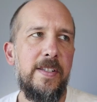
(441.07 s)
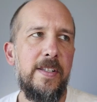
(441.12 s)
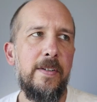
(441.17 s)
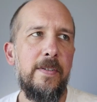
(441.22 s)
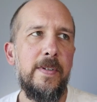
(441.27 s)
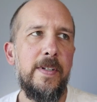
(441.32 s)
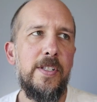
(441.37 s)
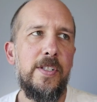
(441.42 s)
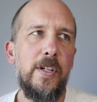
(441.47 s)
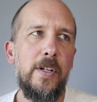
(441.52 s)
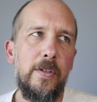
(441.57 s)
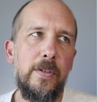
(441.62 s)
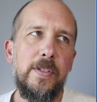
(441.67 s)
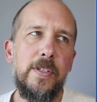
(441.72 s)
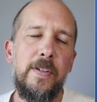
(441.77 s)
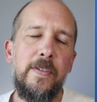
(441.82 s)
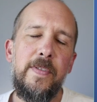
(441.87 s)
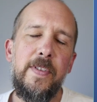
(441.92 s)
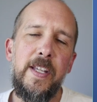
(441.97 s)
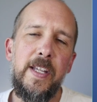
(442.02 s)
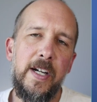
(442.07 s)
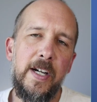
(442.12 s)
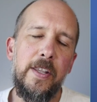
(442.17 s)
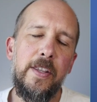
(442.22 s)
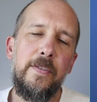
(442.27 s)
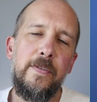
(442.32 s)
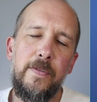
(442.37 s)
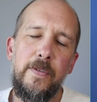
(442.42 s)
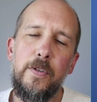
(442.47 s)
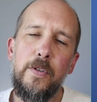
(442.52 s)
a result of the
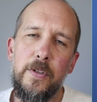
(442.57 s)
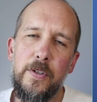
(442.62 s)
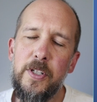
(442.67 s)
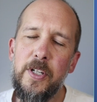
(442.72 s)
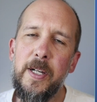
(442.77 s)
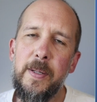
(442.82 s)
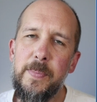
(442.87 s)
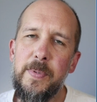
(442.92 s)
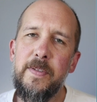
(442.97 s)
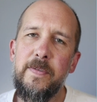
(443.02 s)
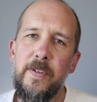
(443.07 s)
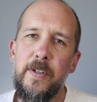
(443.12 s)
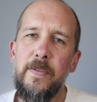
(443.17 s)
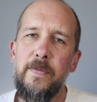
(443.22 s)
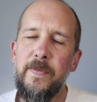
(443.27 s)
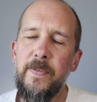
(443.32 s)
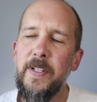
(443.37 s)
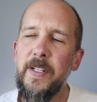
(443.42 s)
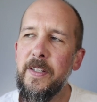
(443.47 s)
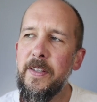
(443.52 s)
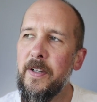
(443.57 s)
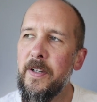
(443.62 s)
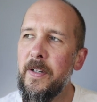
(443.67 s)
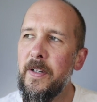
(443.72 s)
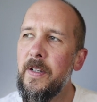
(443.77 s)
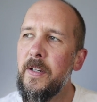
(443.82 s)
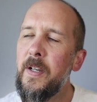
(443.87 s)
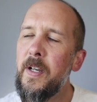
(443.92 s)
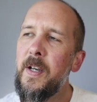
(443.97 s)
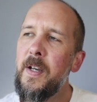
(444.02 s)
other four types of conflict,
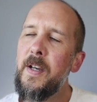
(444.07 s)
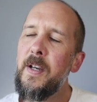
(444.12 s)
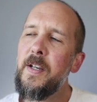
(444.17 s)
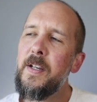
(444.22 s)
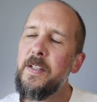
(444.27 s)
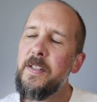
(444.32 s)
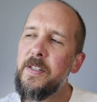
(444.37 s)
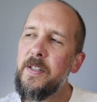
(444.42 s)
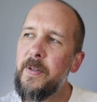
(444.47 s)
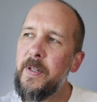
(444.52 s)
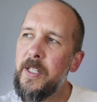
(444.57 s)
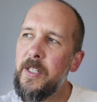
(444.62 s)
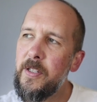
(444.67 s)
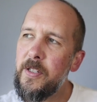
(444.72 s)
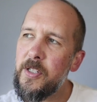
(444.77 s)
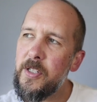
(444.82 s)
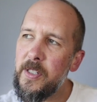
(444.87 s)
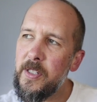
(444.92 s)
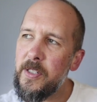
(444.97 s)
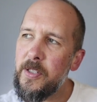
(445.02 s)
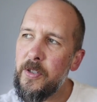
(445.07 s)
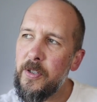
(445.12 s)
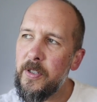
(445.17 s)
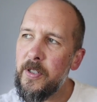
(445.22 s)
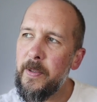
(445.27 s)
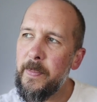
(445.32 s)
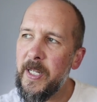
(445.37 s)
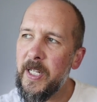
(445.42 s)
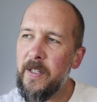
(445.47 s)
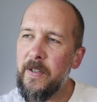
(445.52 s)
though. So I usually talk
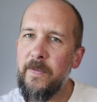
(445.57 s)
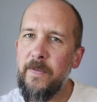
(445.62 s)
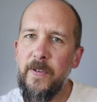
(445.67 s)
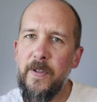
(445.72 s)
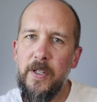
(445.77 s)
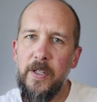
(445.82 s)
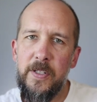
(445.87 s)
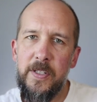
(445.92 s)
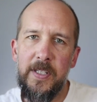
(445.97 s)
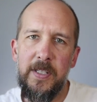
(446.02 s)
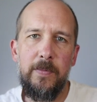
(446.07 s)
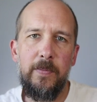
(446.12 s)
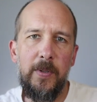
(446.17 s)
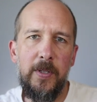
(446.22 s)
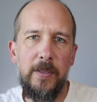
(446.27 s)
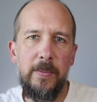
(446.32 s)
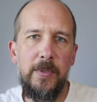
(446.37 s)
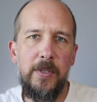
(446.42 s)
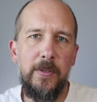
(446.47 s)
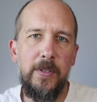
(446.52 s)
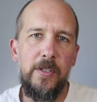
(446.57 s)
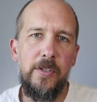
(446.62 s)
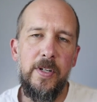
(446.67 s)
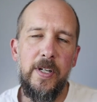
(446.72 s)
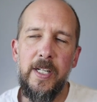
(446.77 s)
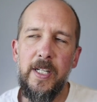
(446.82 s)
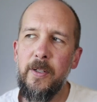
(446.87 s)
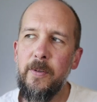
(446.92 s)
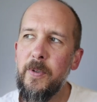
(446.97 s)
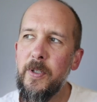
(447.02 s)
about it first when I'm doing
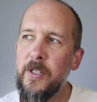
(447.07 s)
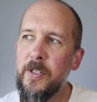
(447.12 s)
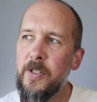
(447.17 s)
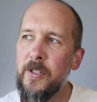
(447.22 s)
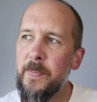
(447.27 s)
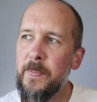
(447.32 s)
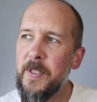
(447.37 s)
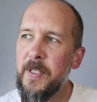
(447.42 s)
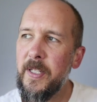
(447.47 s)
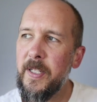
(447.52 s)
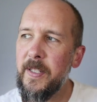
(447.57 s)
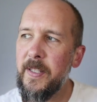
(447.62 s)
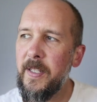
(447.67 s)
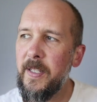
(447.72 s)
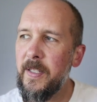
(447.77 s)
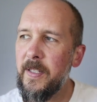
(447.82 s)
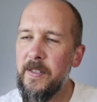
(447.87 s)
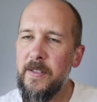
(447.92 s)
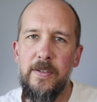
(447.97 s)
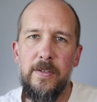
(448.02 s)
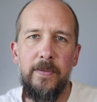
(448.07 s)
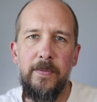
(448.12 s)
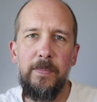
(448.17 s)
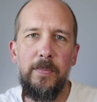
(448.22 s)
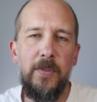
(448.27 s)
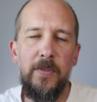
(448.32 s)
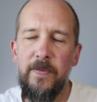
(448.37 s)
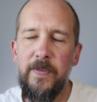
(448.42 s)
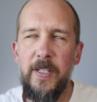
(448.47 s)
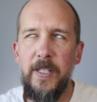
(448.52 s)
training workshops like this, or
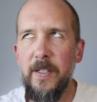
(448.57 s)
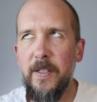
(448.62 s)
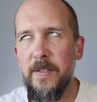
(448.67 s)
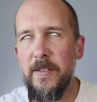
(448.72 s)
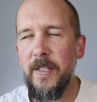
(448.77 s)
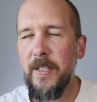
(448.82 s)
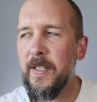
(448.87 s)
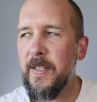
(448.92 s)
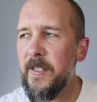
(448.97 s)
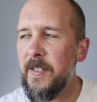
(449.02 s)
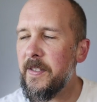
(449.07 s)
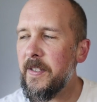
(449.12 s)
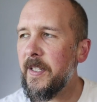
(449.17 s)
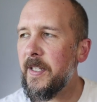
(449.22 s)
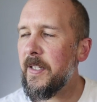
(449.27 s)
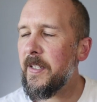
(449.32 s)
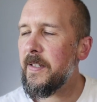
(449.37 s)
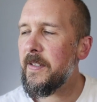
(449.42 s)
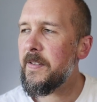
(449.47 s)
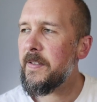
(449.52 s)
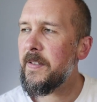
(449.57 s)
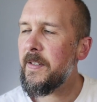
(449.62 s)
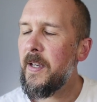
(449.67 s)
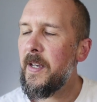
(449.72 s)
videos like this, I guess.